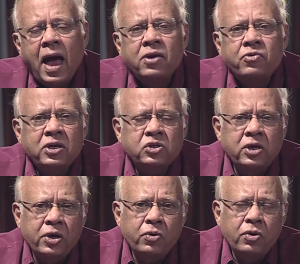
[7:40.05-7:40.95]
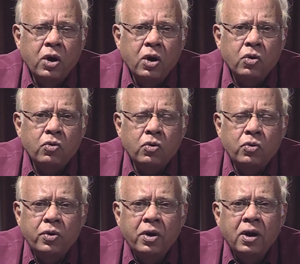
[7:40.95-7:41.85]
and Richelieu,
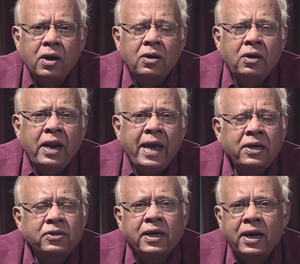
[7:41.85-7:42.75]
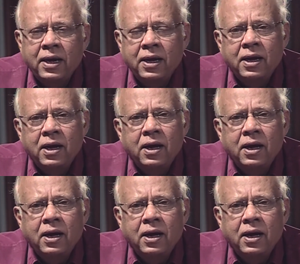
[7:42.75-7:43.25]
who laid the